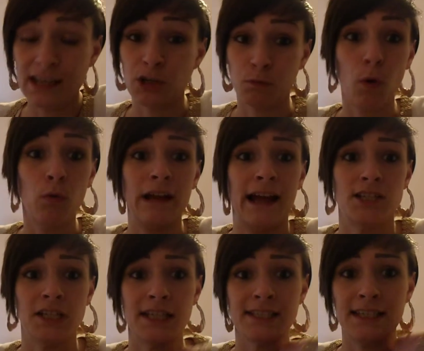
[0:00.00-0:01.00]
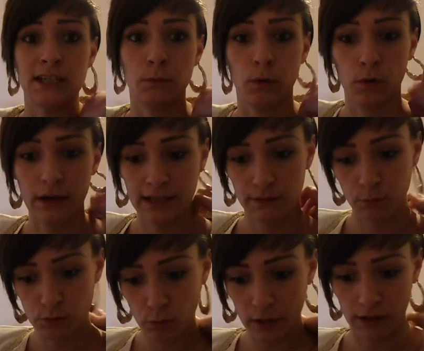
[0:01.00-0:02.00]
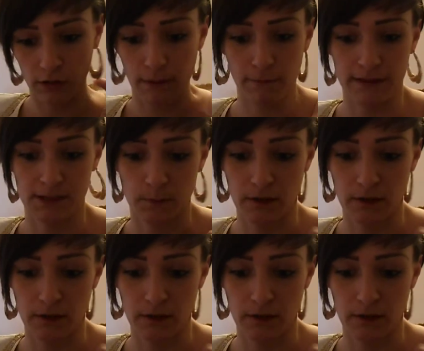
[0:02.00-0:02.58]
could walk, actually, and he was walking at 9 months.